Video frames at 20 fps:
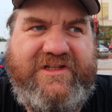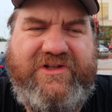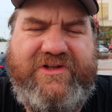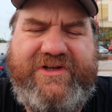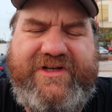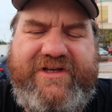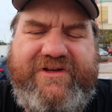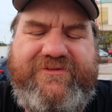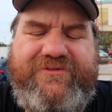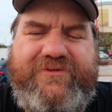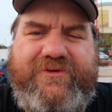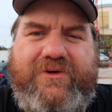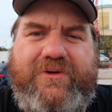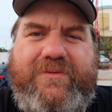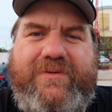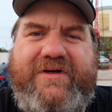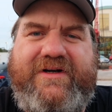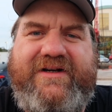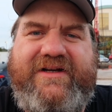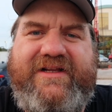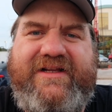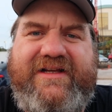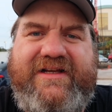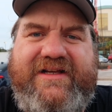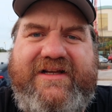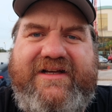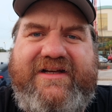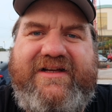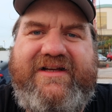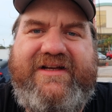looking forward
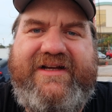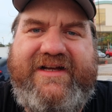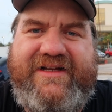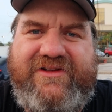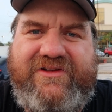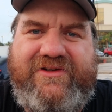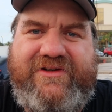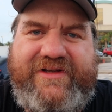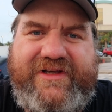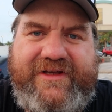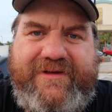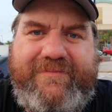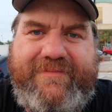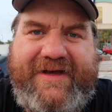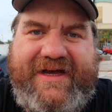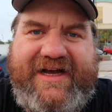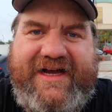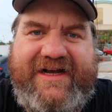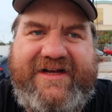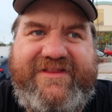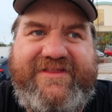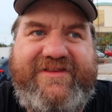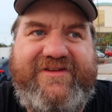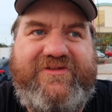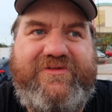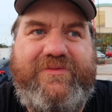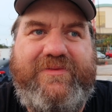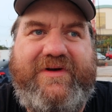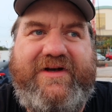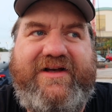and looking back.
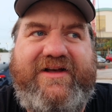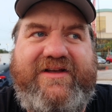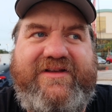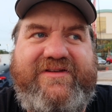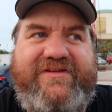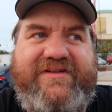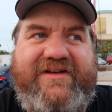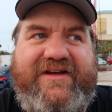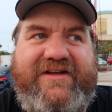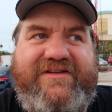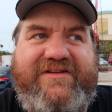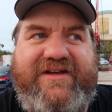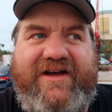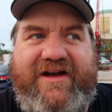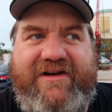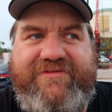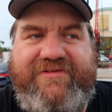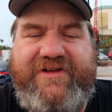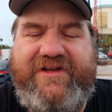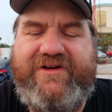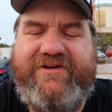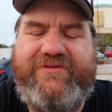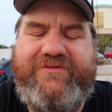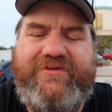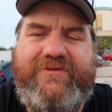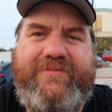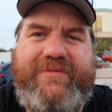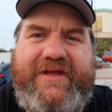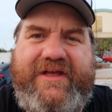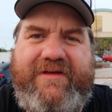This was a tough year
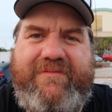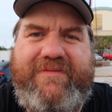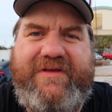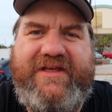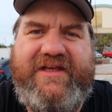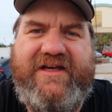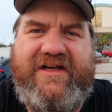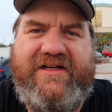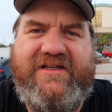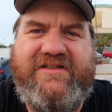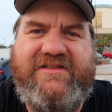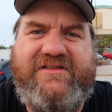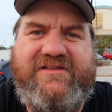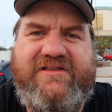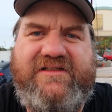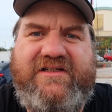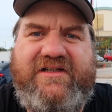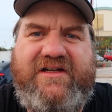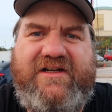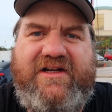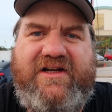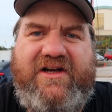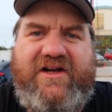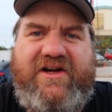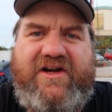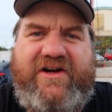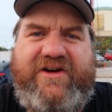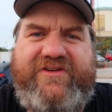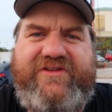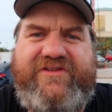for me because
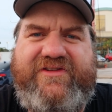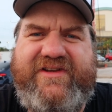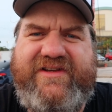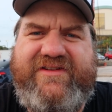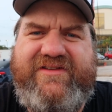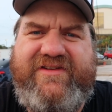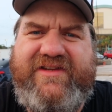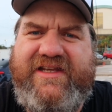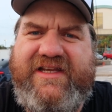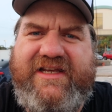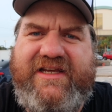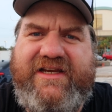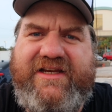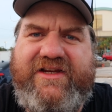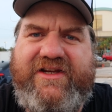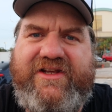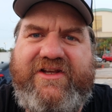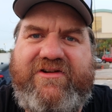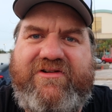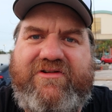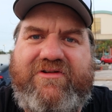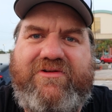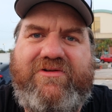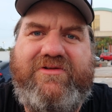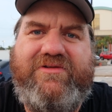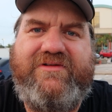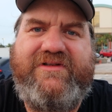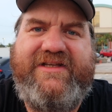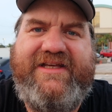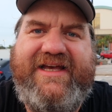our
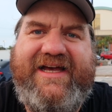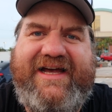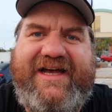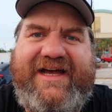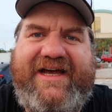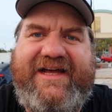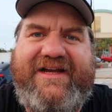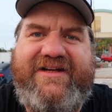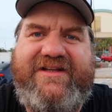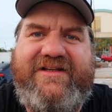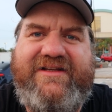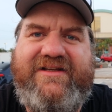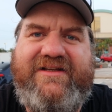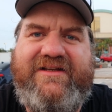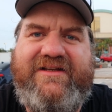16-year-old cat